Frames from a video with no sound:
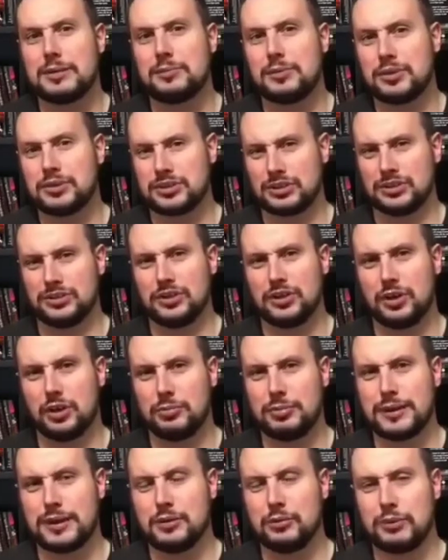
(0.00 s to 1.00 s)
members are a
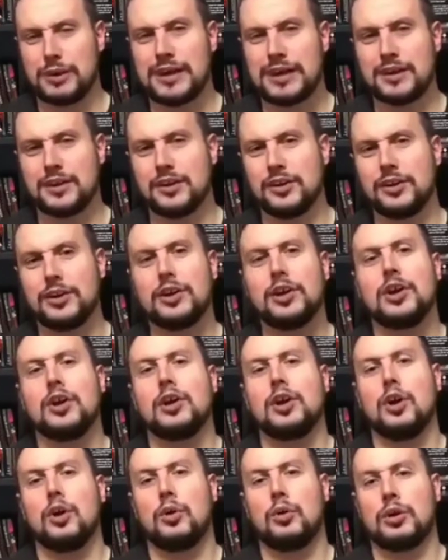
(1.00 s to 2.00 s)
little bit weird
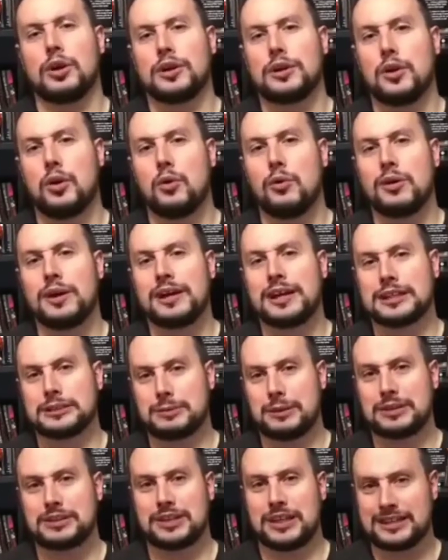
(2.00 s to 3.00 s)
or annoying,
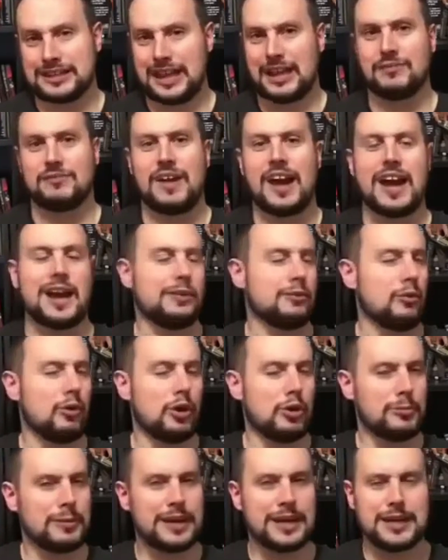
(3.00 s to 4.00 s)
especially like that fat
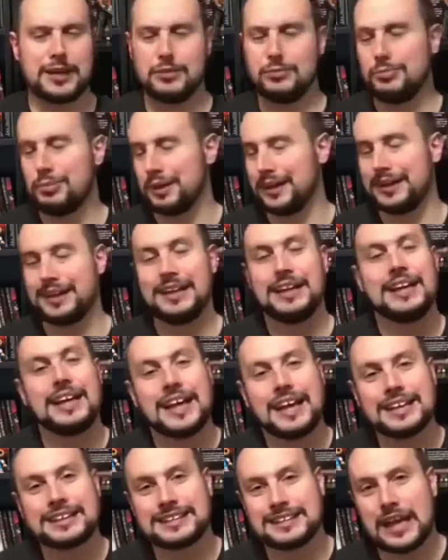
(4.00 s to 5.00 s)
woman, but
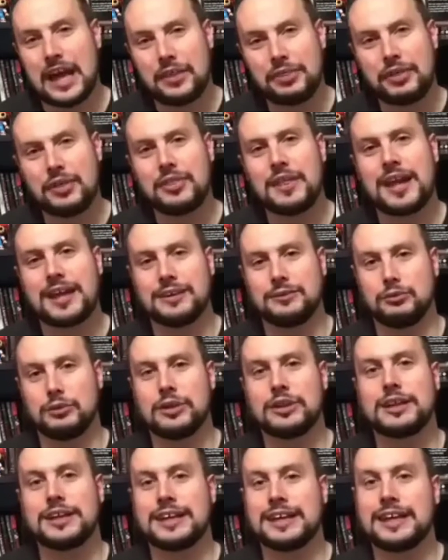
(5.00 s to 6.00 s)
it's nothing that
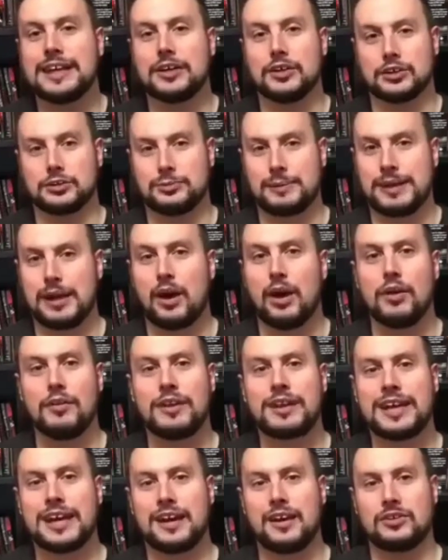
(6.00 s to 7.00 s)
really killed me. All
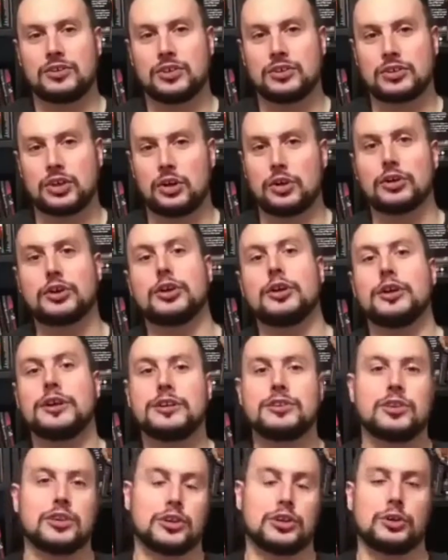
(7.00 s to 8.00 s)
the characters are
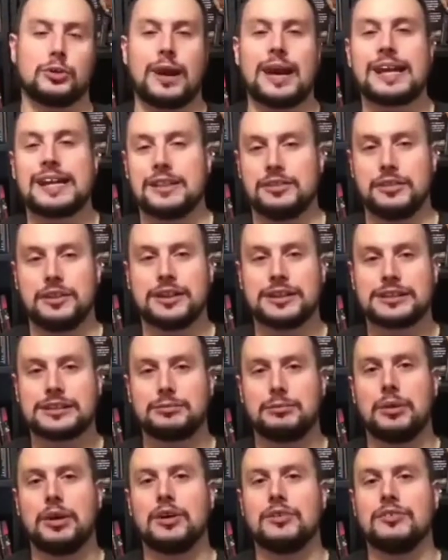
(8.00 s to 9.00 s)
good to great in
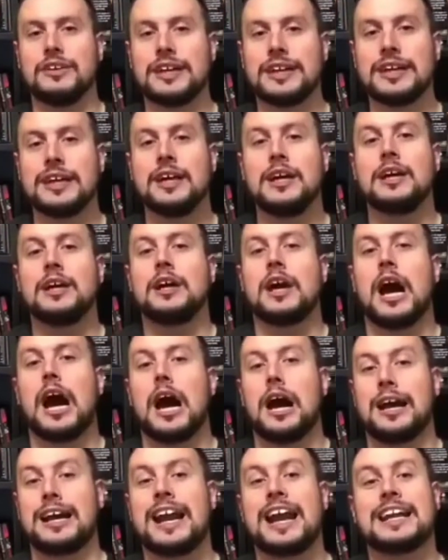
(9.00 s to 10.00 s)
this movie.
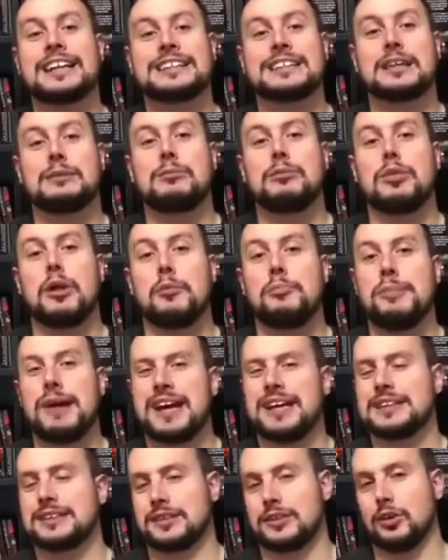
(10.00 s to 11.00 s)
Uh, it has some of the
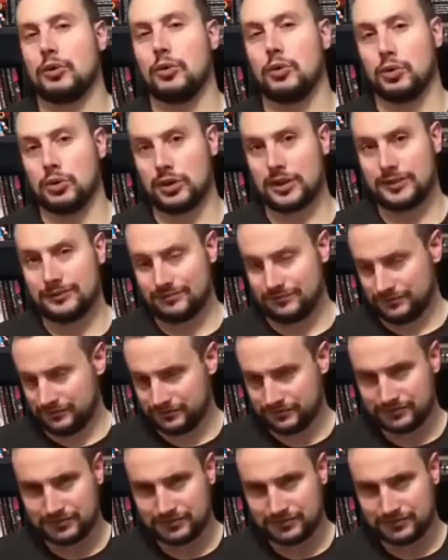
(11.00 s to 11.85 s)
best gore